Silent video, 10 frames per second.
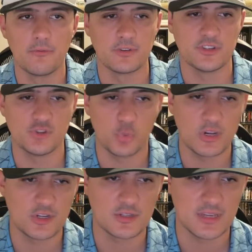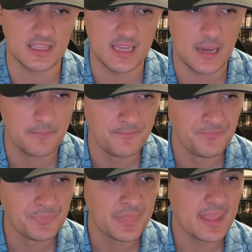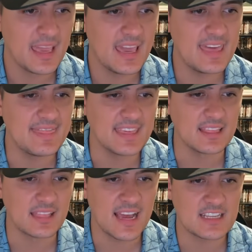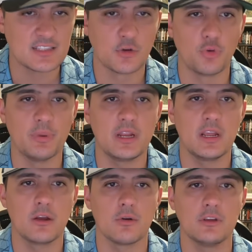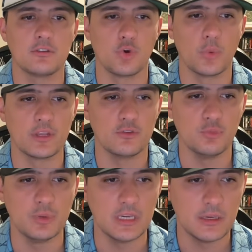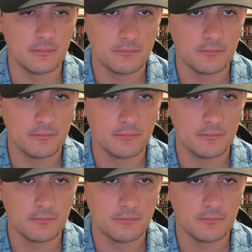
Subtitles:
for situations like that. And the last little bit here is going to be